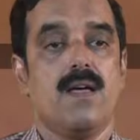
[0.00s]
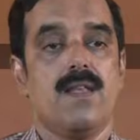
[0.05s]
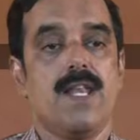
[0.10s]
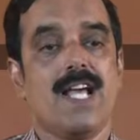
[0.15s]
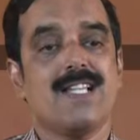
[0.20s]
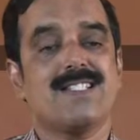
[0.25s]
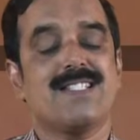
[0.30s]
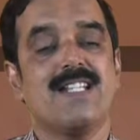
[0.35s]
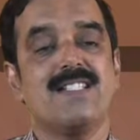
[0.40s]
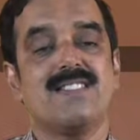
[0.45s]

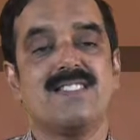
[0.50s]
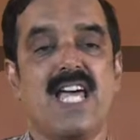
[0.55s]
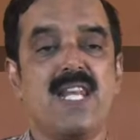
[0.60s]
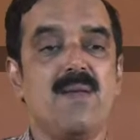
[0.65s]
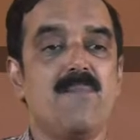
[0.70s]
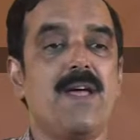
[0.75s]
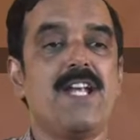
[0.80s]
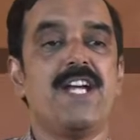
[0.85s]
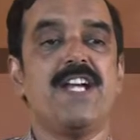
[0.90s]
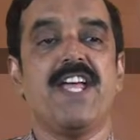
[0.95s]
Next is
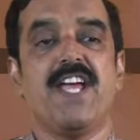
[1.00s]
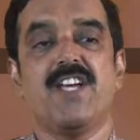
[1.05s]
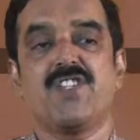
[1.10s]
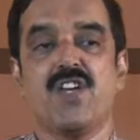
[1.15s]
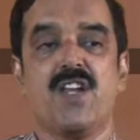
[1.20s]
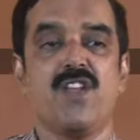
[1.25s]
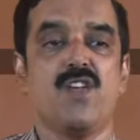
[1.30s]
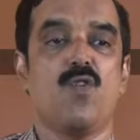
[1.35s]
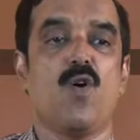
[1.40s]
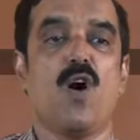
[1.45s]
Zen
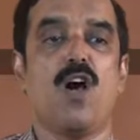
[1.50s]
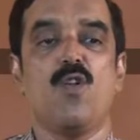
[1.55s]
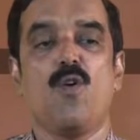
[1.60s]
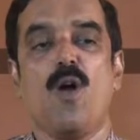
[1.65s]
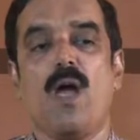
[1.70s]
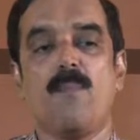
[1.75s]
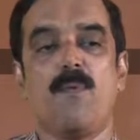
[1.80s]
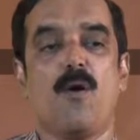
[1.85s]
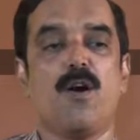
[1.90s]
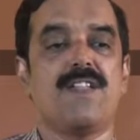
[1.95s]
meditation. You all know
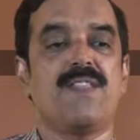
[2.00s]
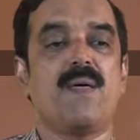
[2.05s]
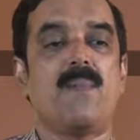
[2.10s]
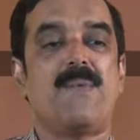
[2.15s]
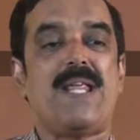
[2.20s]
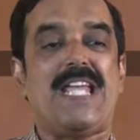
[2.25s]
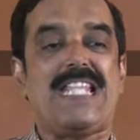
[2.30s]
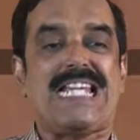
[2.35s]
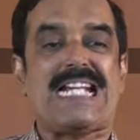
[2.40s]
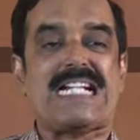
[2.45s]
about the
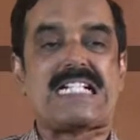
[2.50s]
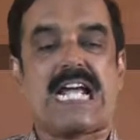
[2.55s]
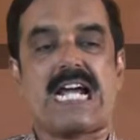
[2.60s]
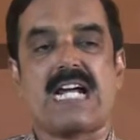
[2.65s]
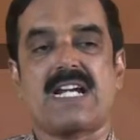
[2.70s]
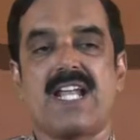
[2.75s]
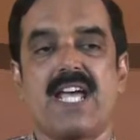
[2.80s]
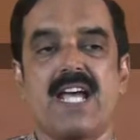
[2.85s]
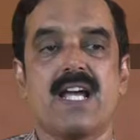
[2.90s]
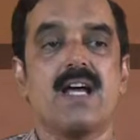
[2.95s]
breathing
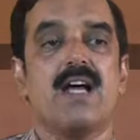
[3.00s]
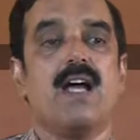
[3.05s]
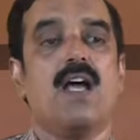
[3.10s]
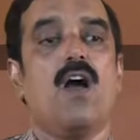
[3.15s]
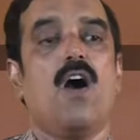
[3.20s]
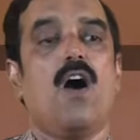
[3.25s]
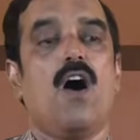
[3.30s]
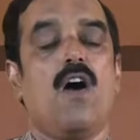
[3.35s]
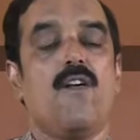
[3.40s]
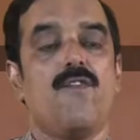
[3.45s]
technique
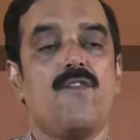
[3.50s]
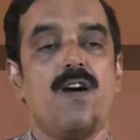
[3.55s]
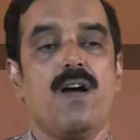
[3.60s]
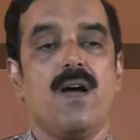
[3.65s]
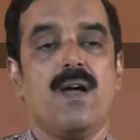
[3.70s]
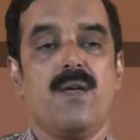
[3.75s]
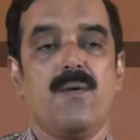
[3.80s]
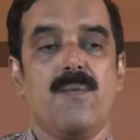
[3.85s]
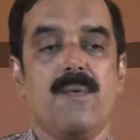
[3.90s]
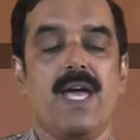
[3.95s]
of
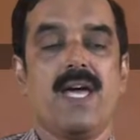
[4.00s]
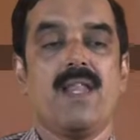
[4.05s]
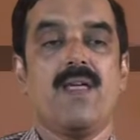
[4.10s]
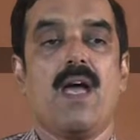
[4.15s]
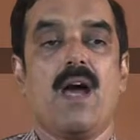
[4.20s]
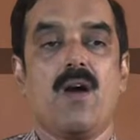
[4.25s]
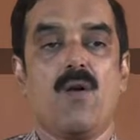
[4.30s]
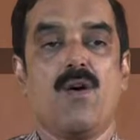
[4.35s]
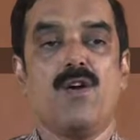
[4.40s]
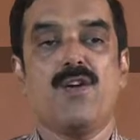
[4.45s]
where you
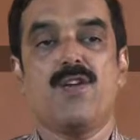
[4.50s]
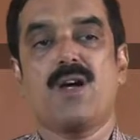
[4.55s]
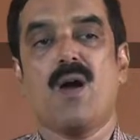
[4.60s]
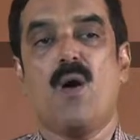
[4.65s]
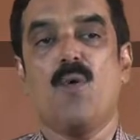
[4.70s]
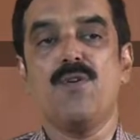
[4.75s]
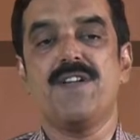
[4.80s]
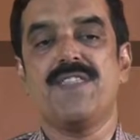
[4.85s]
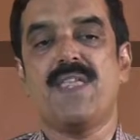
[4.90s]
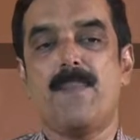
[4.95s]
are going to
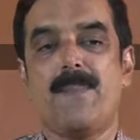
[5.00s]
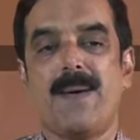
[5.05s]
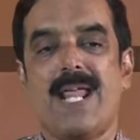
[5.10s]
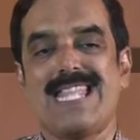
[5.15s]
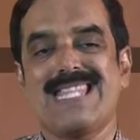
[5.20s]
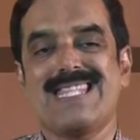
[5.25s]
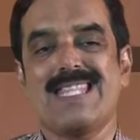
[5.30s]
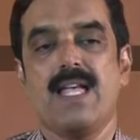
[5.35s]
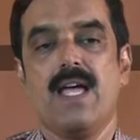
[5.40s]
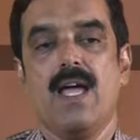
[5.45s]
count the
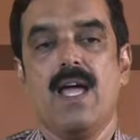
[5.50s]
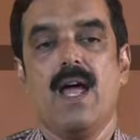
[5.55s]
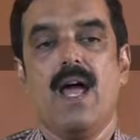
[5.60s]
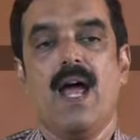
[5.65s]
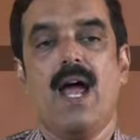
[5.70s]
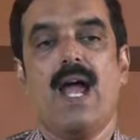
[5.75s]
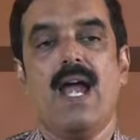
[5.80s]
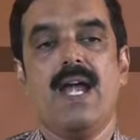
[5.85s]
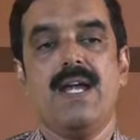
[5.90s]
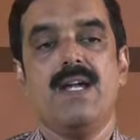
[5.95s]
breath
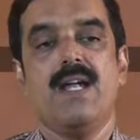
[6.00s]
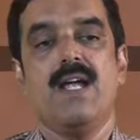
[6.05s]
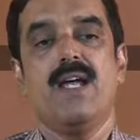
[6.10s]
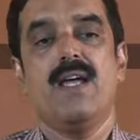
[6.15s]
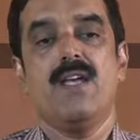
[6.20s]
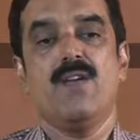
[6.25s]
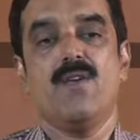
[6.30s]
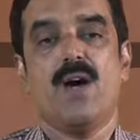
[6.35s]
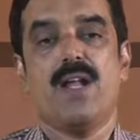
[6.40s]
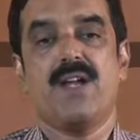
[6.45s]
and
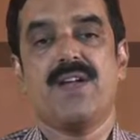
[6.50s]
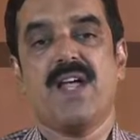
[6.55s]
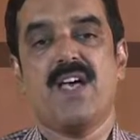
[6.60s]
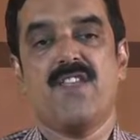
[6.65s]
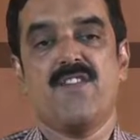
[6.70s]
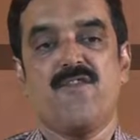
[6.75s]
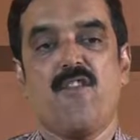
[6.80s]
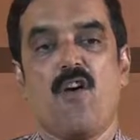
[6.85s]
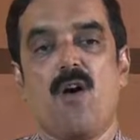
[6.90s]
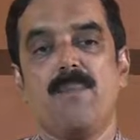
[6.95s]
you are
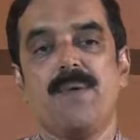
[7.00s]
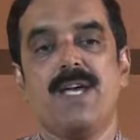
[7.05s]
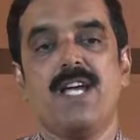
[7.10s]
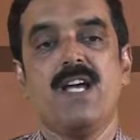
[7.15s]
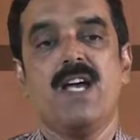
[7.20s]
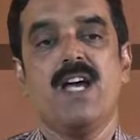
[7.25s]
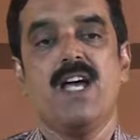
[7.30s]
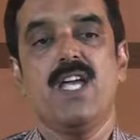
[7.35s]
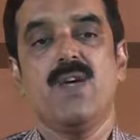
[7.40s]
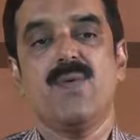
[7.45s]

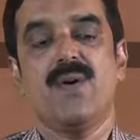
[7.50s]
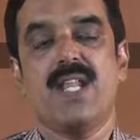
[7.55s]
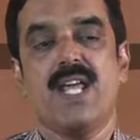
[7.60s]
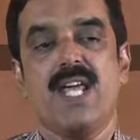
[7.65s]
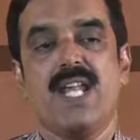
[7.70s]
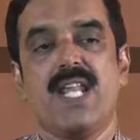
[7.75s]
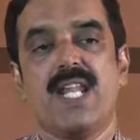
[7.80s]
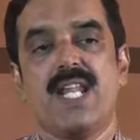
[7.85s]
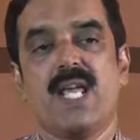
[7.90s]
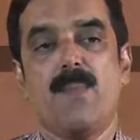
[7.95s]
transforming your
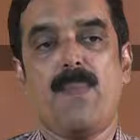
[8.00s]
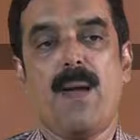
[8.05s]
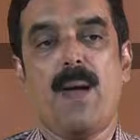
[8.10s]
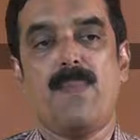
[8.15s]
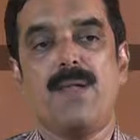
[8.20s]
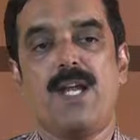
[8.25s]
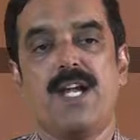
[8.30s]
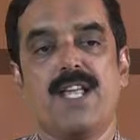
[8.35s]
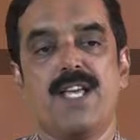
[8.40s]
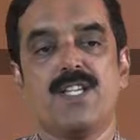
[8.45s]
inner
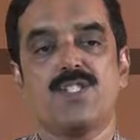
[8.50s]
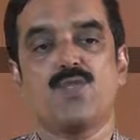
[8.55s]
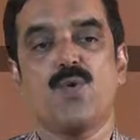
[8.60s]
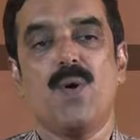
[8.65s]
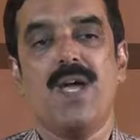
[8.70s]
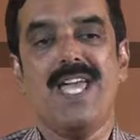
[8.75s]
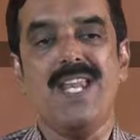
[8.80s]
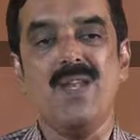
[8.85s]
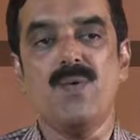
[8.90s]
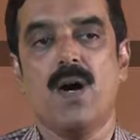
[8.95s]
capabilities
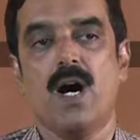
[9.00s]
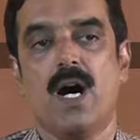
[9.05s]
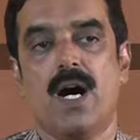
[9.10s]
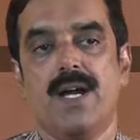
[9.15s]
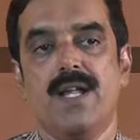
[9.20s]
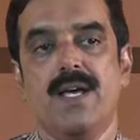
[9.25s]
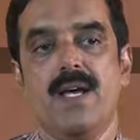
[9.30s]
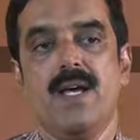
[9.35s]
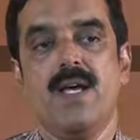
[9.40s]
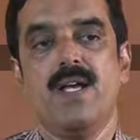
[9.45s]
to
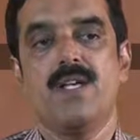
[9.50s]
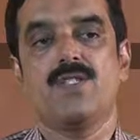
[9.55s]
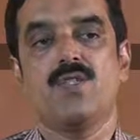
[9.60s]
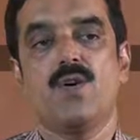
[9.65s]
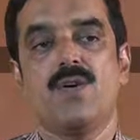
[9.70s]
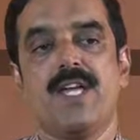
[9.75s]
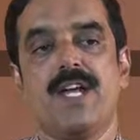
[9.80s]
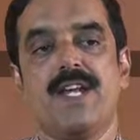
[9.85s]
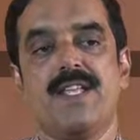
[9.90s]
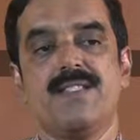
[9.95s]
inward.
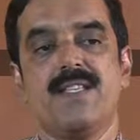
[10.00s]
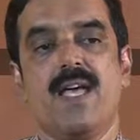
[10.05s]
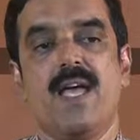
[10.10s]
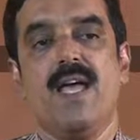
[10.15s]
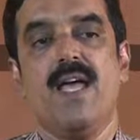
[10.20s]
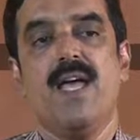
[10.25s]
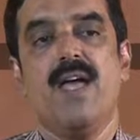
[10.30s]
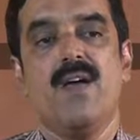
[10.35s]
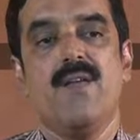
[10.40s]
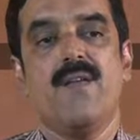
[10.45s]
So that is
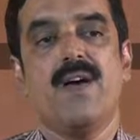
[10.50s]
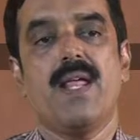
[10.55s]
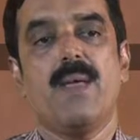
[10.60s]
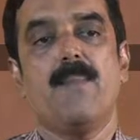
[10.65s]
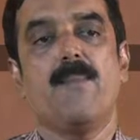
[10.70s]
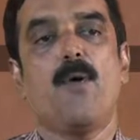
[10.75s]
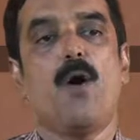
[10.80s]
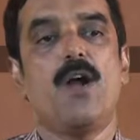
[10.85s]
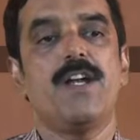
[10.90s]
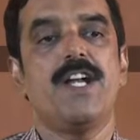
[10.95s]
a very
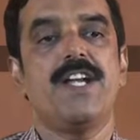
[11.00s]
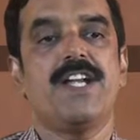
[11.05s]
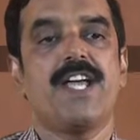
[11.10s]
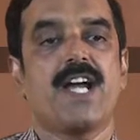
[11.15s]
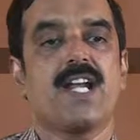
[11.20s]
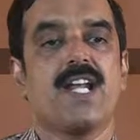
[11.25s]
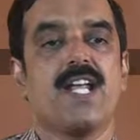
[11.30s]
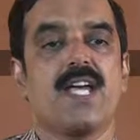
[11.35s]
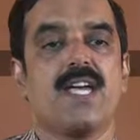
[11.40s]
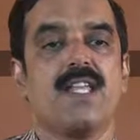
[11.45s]
important
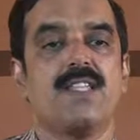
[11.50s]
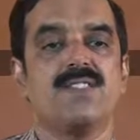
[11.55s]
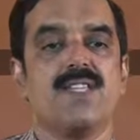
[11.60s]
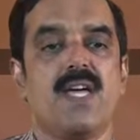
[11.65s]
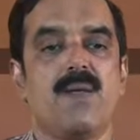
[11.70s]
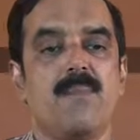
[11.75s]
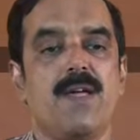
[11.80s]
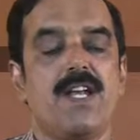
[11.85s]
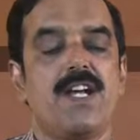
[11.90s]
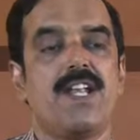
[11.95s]
technique in
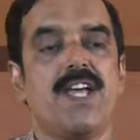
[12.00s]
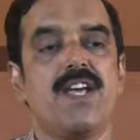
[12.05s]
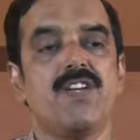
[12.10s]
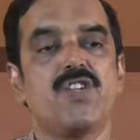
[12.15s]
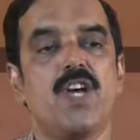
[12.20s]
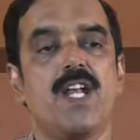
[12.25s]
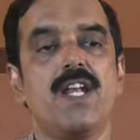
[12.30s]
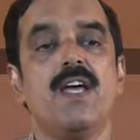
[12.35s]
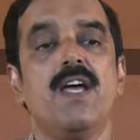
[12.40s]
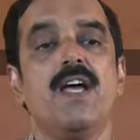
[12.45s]
Zen
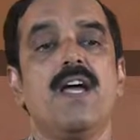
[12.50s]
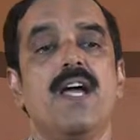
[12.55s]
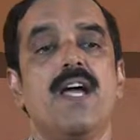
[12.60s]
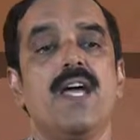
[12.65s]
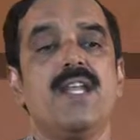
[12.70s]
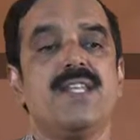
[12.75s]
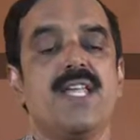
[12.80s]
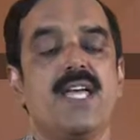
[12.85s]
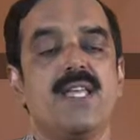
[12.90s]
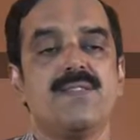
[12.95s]
meditation.
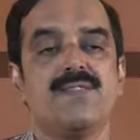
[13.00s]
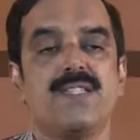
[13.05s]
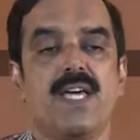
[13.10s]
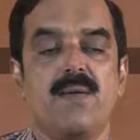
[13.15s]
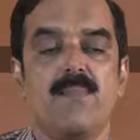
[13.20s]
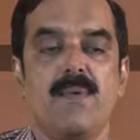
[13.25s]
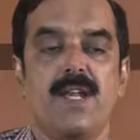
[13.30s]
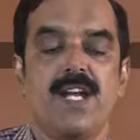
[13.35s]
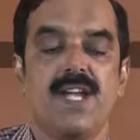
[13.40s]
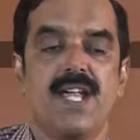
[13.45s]
In
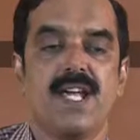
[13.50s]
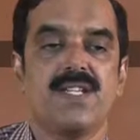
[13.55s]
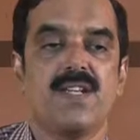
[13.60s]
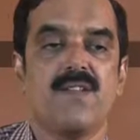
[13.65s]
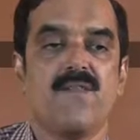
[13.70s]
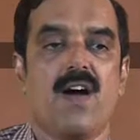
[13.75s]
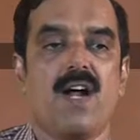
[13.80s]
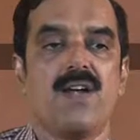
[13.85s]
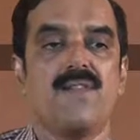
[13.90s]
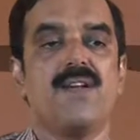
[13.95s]
Zen
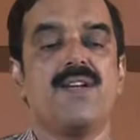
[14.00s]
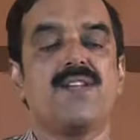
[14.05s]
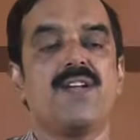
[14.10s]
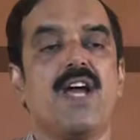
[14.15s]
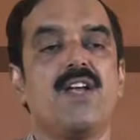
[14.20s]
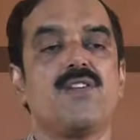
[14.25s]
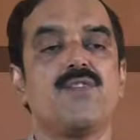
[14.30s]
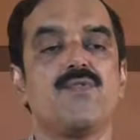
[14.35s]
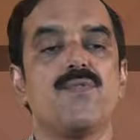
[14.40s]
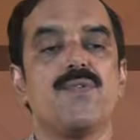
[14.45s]
meditation what we
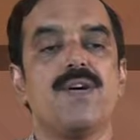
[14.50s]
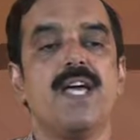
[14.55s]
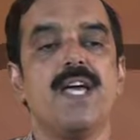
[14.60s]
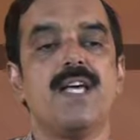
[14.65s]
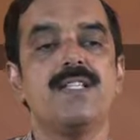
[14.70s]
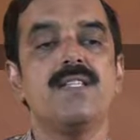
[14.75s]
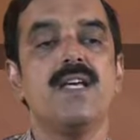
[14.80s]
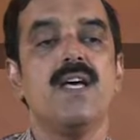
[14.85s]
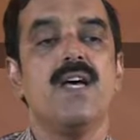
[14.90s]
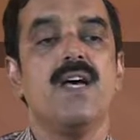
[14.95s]
try to do is